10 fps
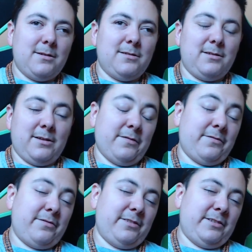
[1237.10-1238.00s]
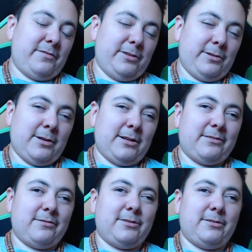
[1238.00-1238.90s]
If you know how to
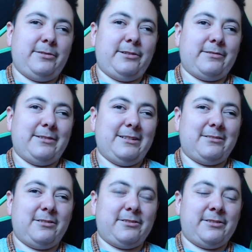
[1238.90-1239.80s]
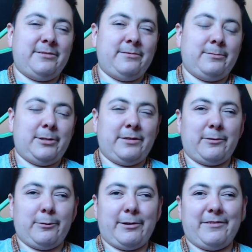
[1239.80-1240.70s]
do your research and
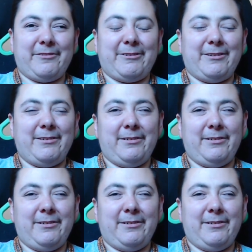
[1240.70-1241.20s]
whatever,